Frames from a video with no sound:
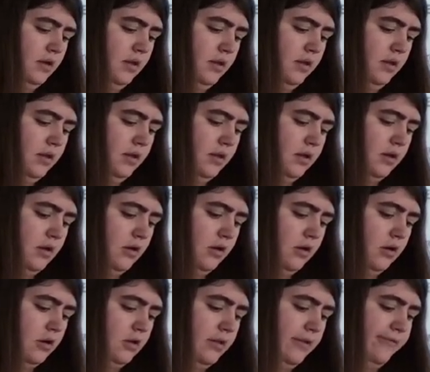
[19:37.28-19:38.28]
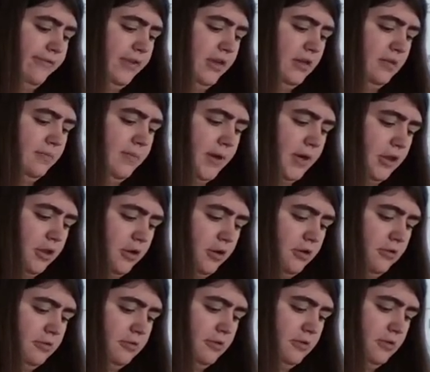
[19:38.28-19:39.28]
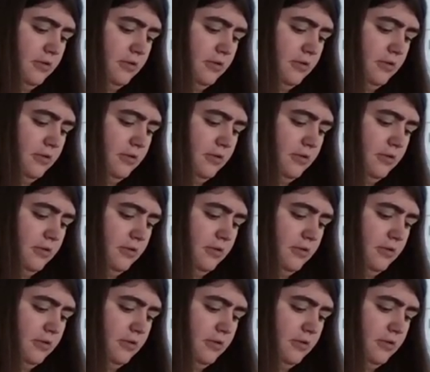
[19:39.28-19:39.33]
in all of these pictures.